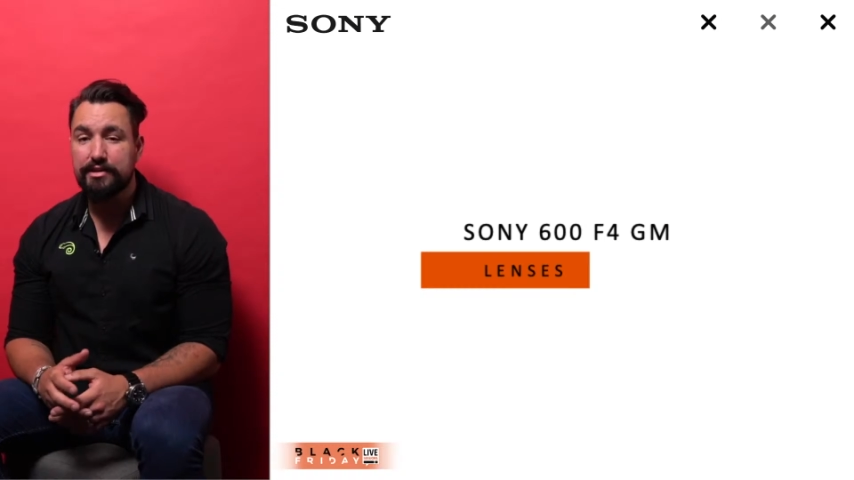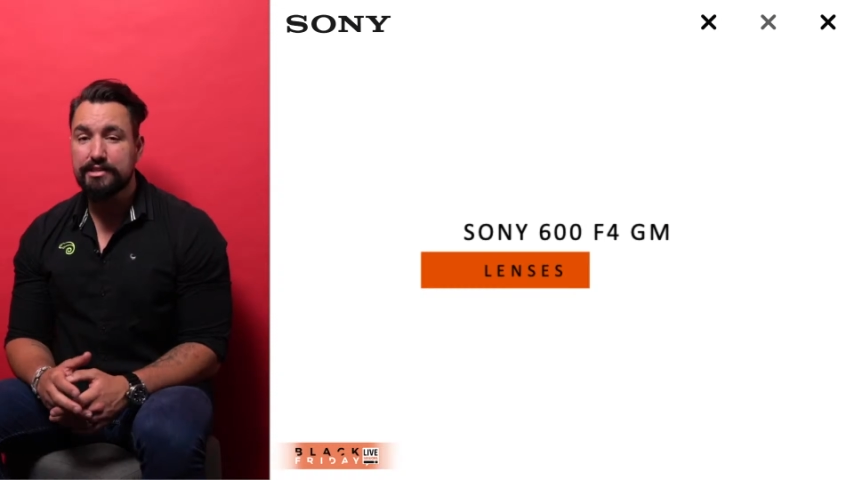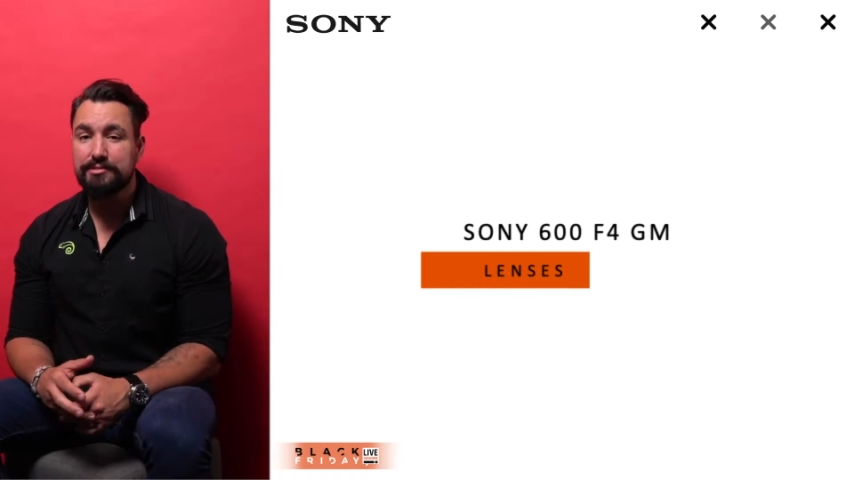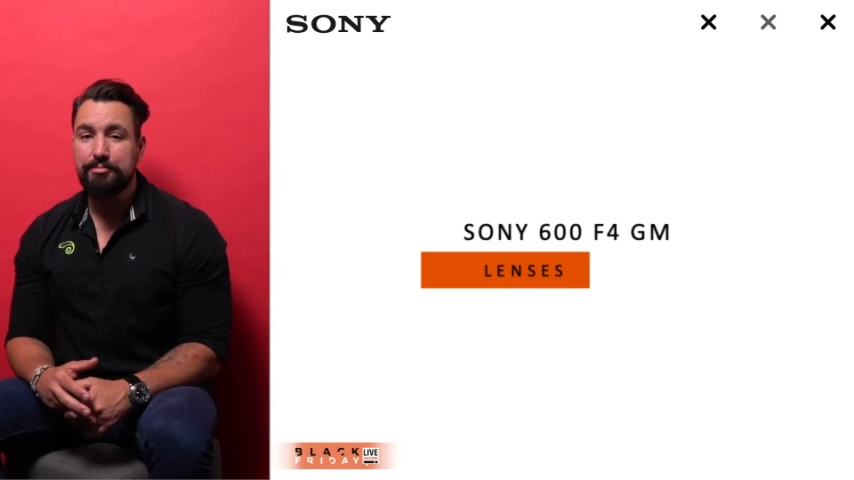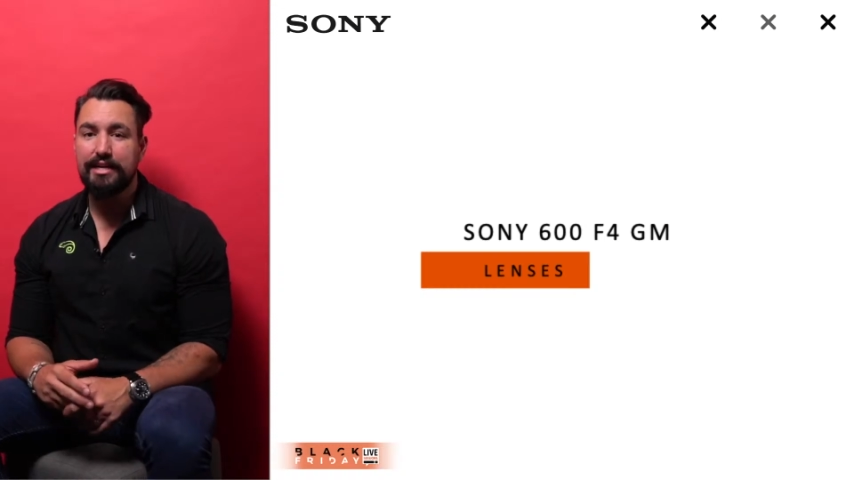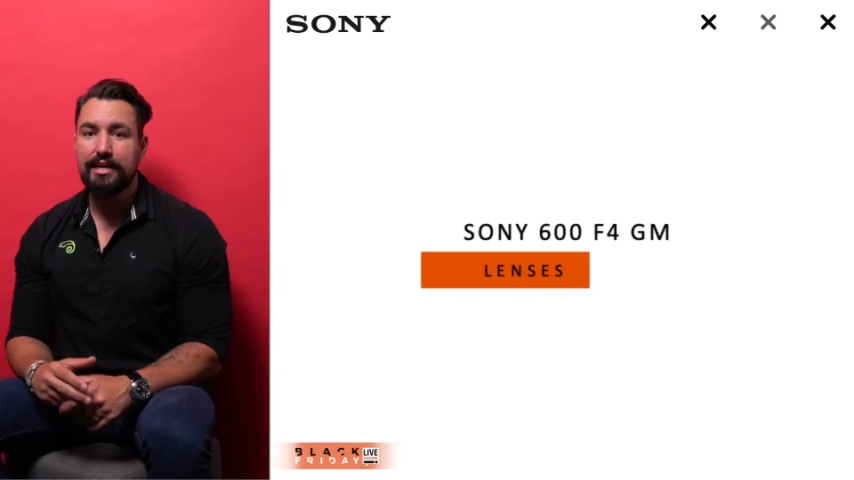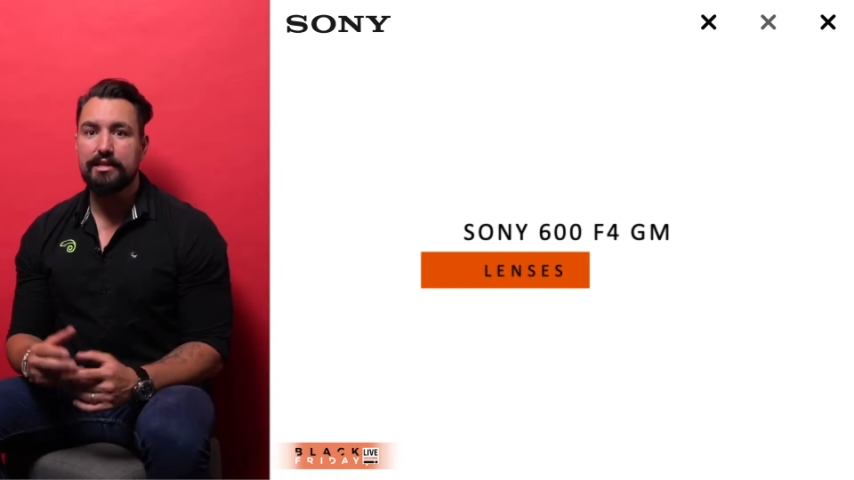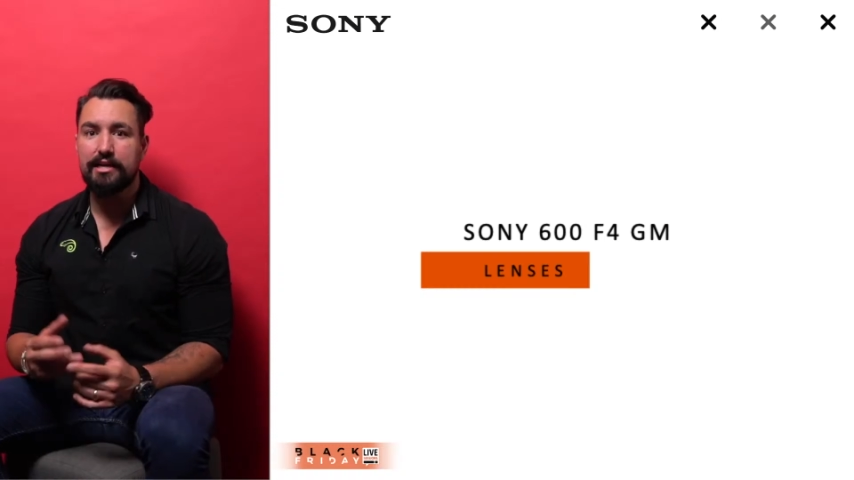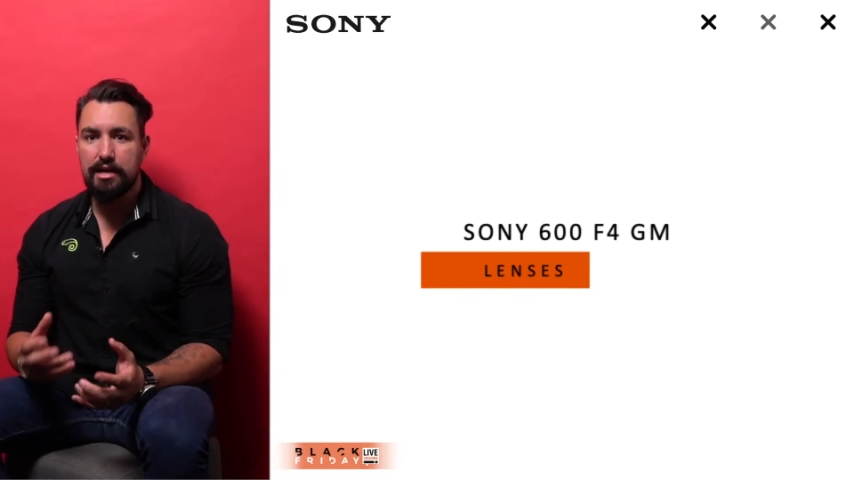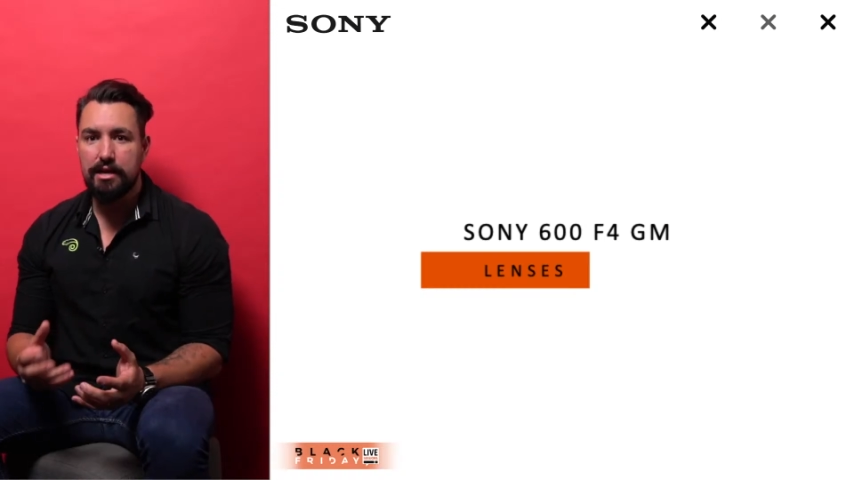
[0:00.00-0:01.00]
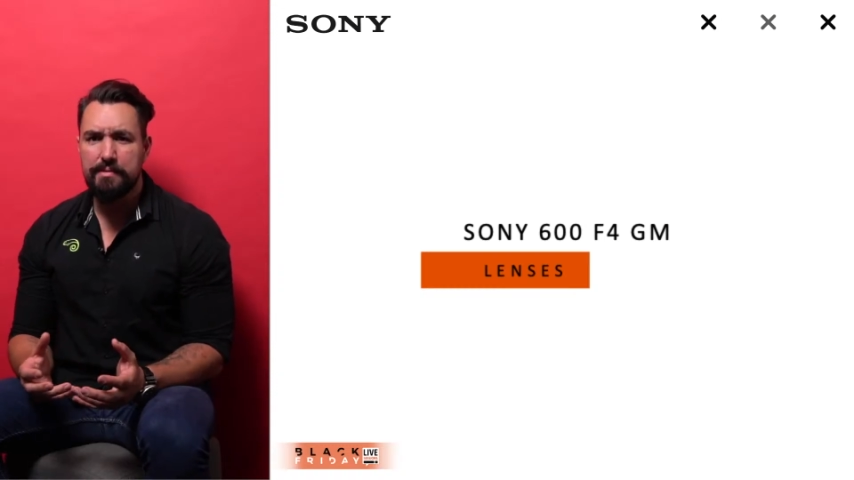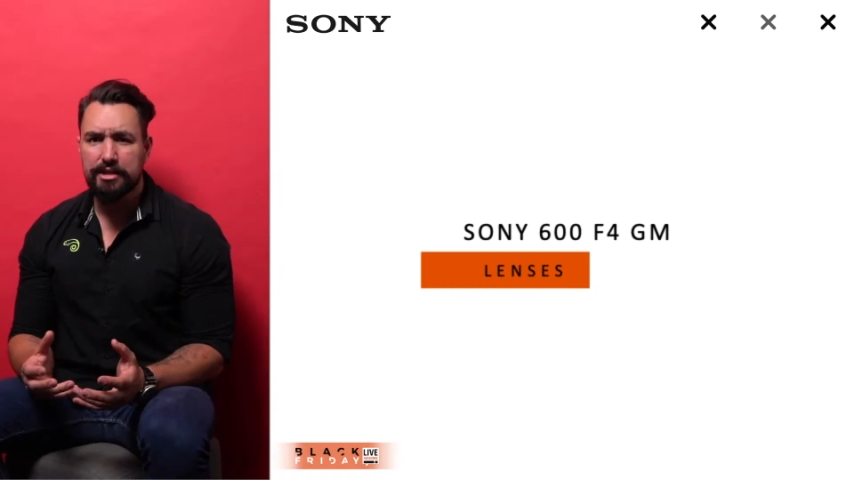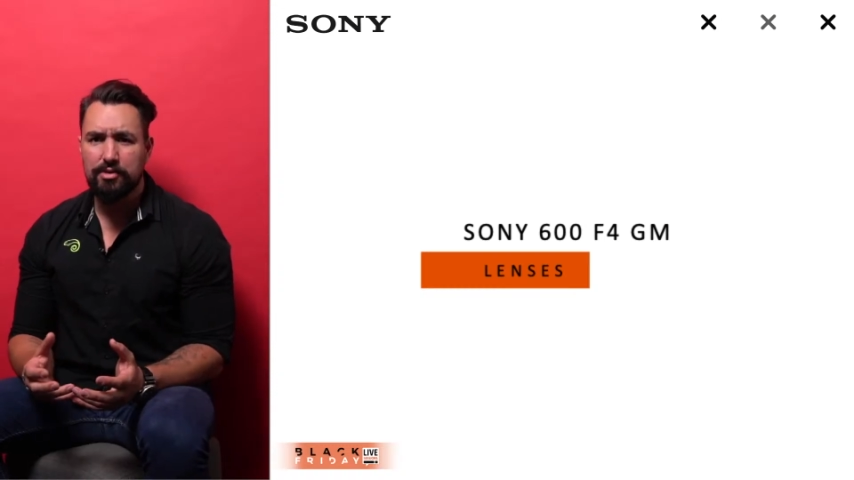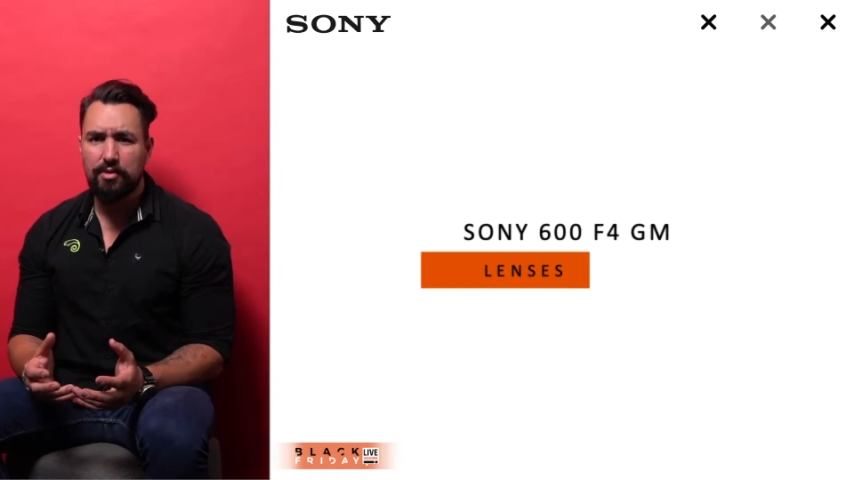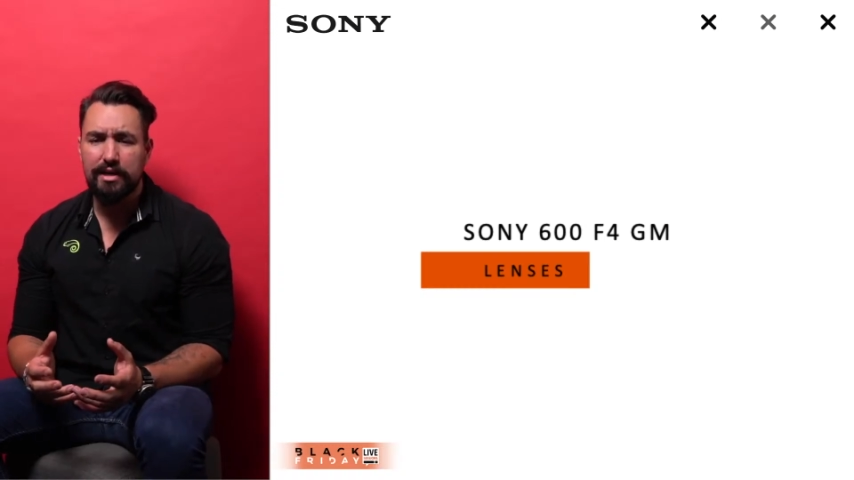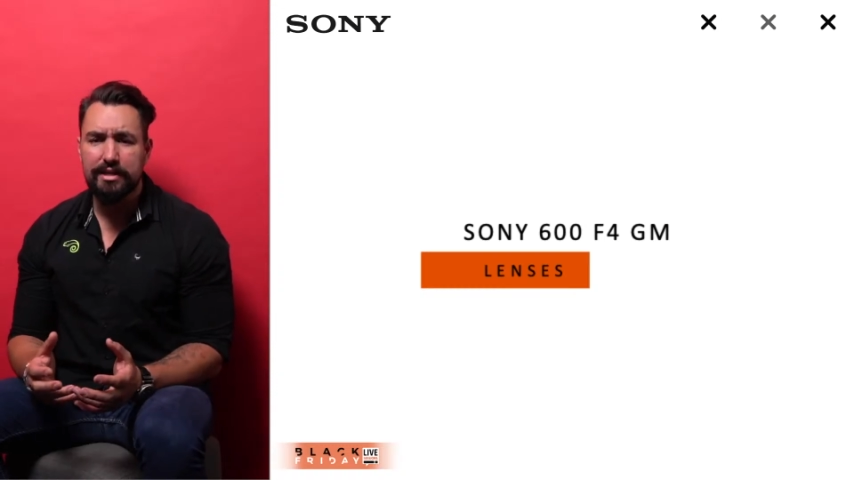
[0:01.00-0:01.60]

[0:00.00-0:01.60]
autofocus speed and the